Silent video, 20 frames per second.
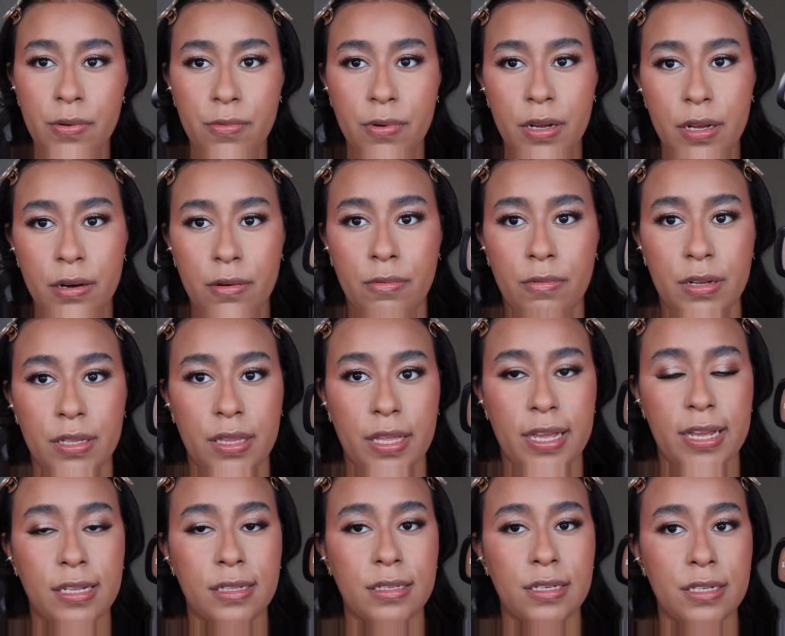one with
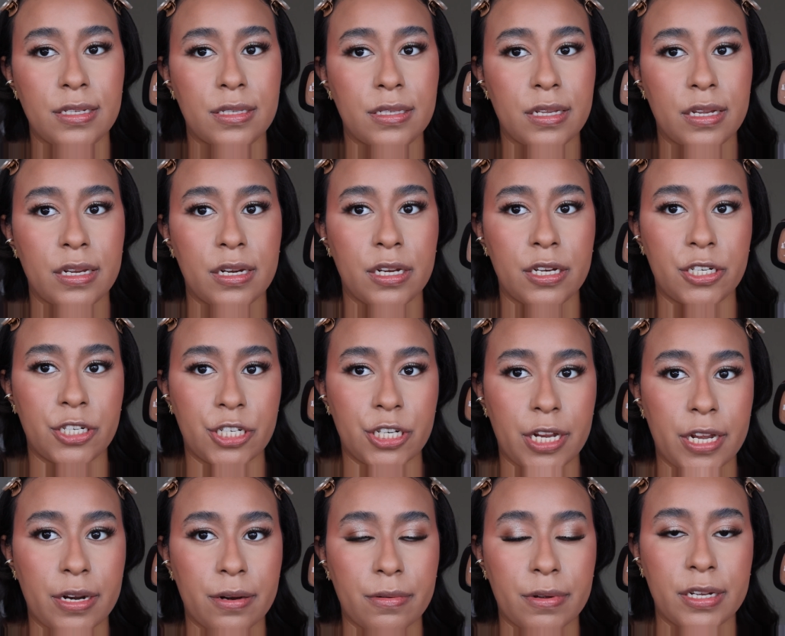a decent
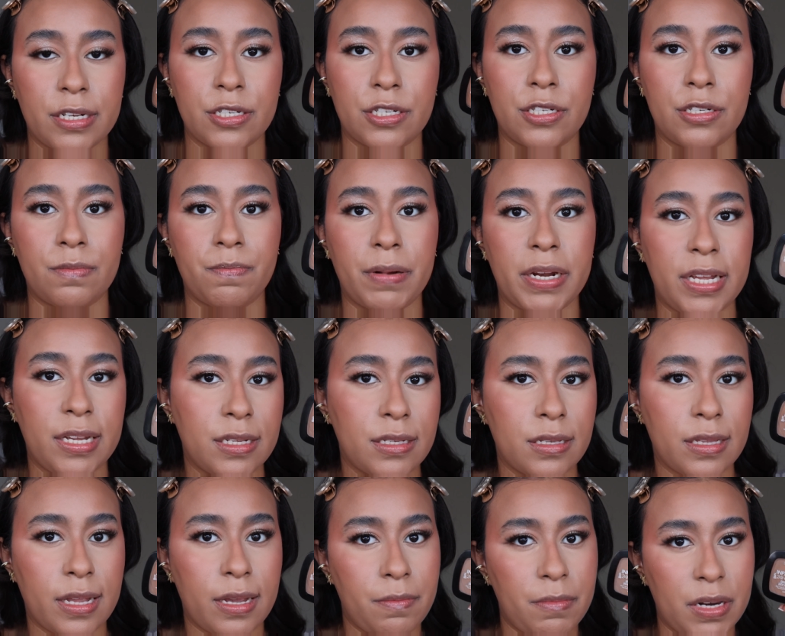shade range.
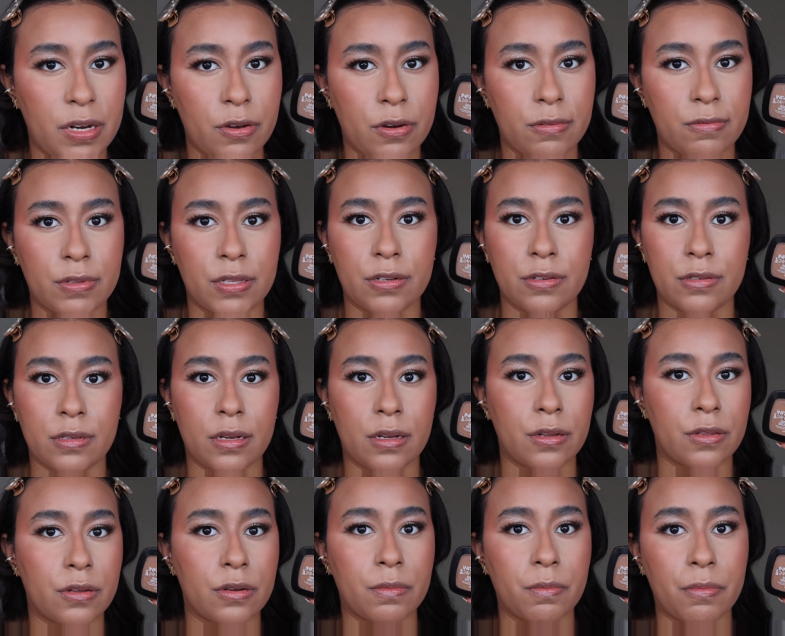Please let me know if there's
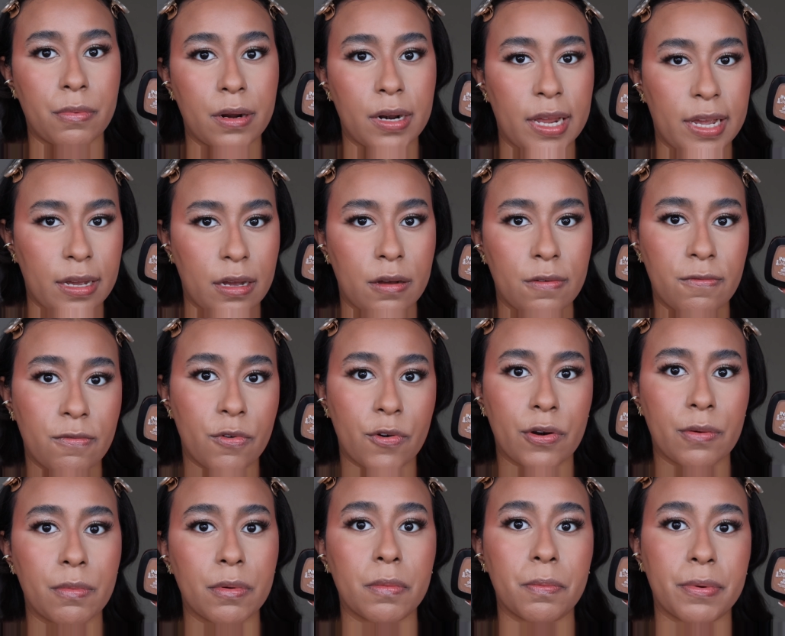other like
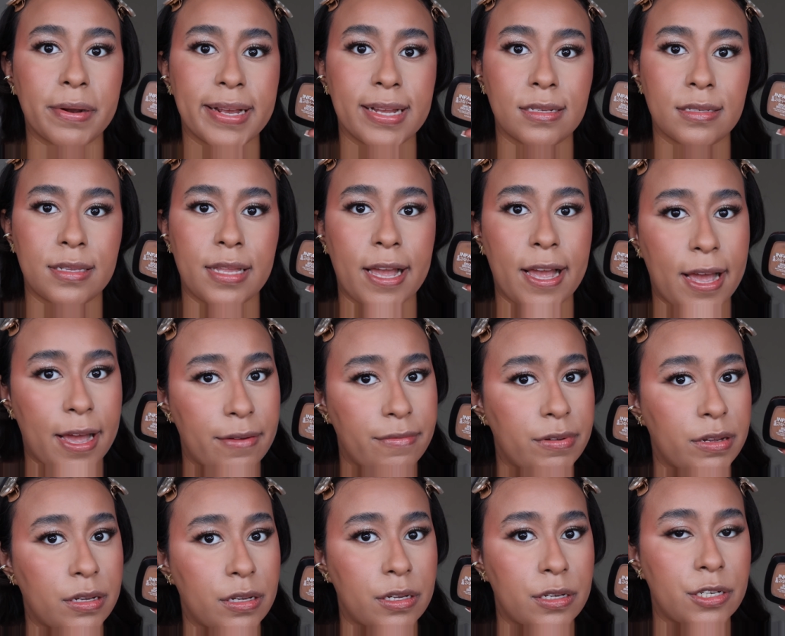affordable brands that have
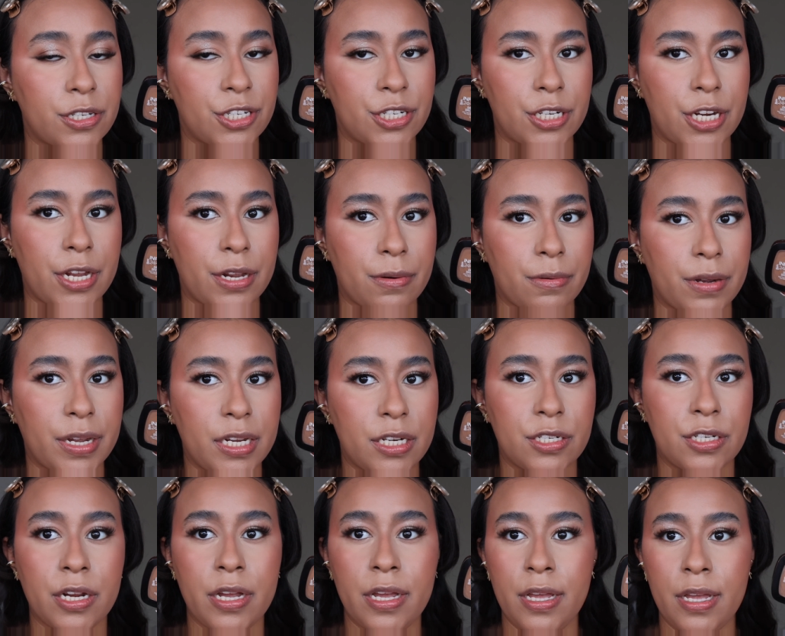a good shade
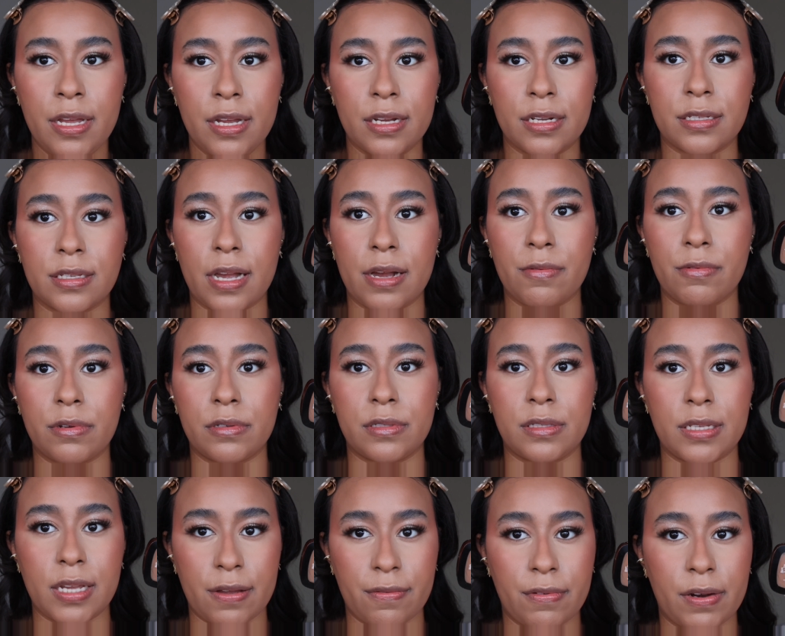range, because I would
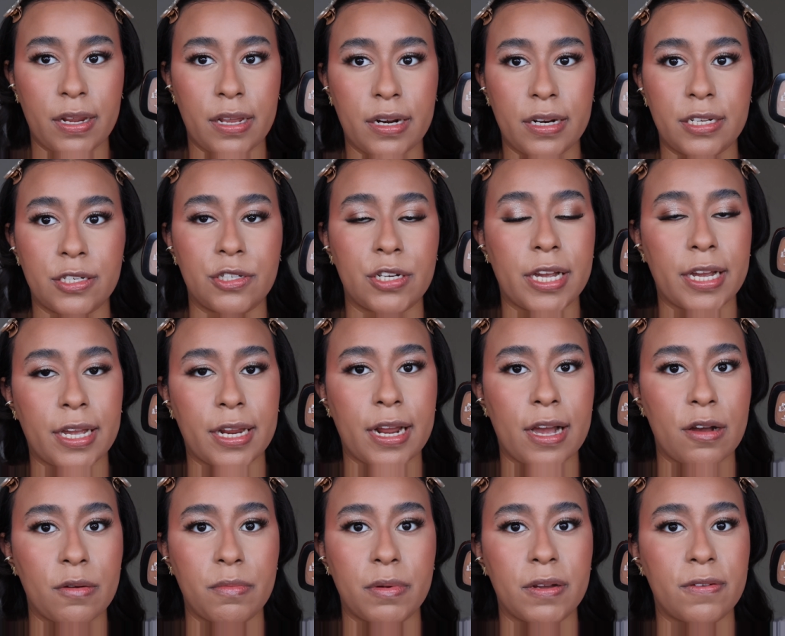definitely check it
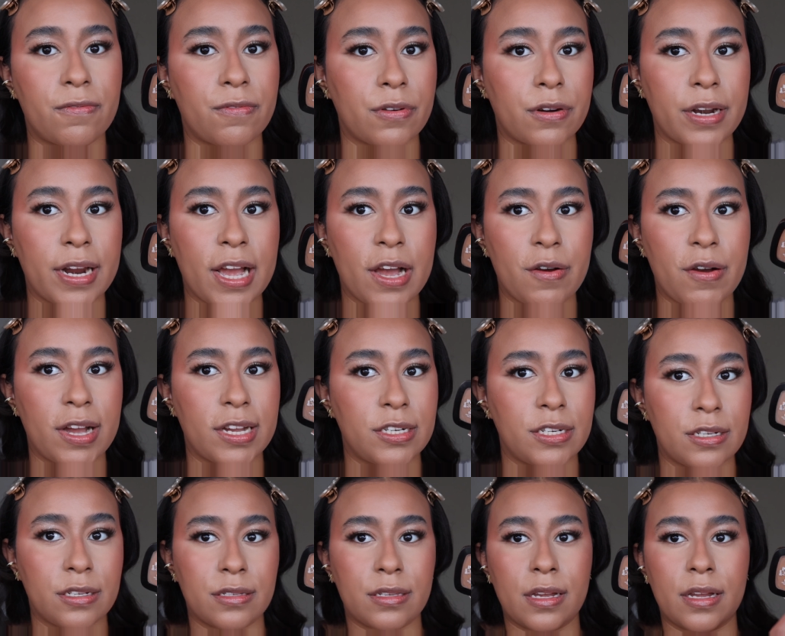out. But for now, I
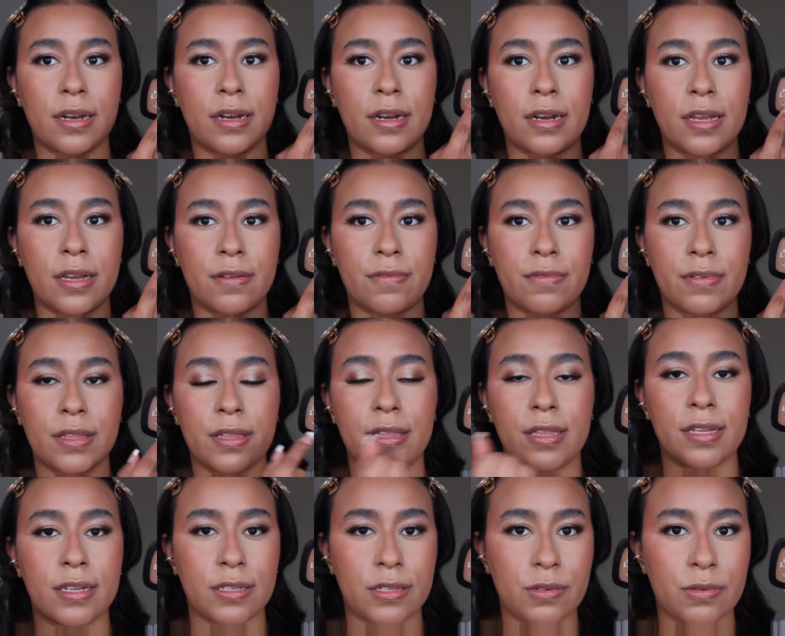just love
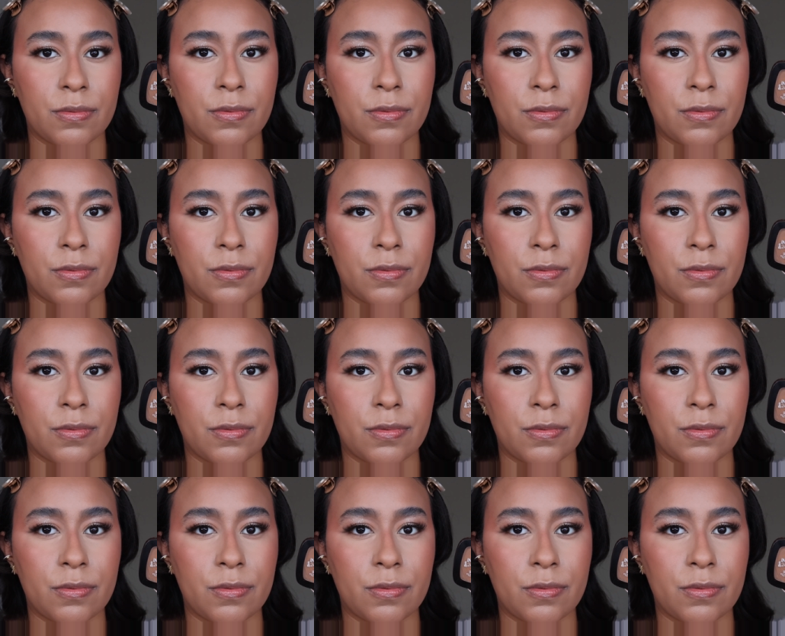this